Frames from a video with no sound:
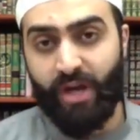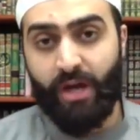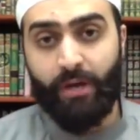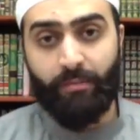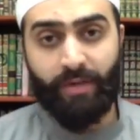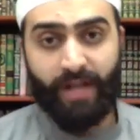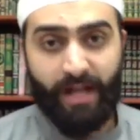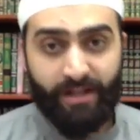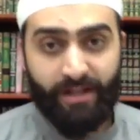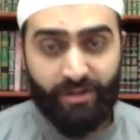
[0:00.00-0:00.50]

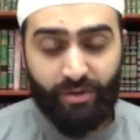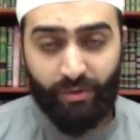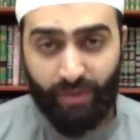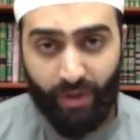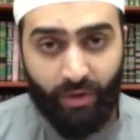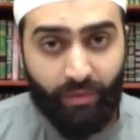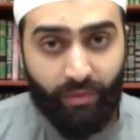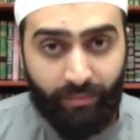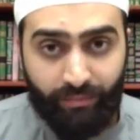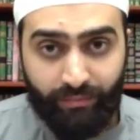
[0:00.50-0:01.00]
But as you
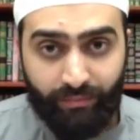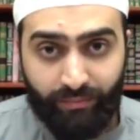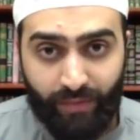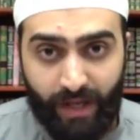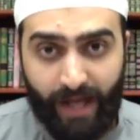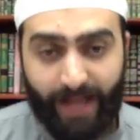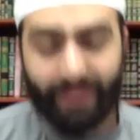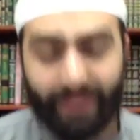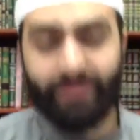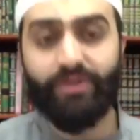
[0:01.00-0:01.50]
know,
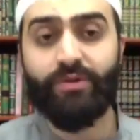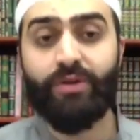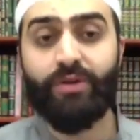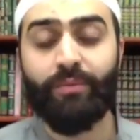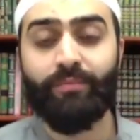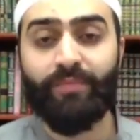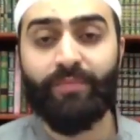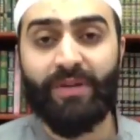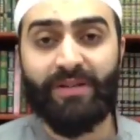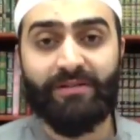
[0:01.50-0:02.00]

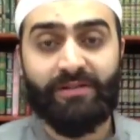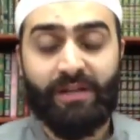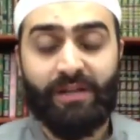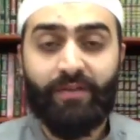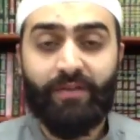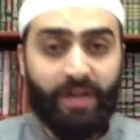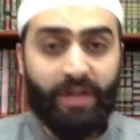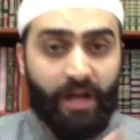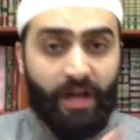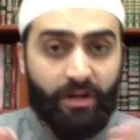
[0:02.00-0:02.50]

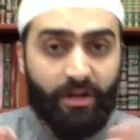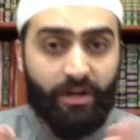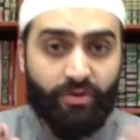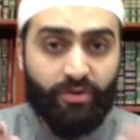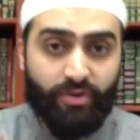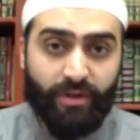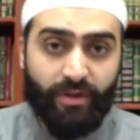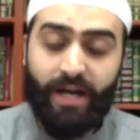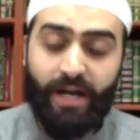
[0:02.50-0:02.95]
700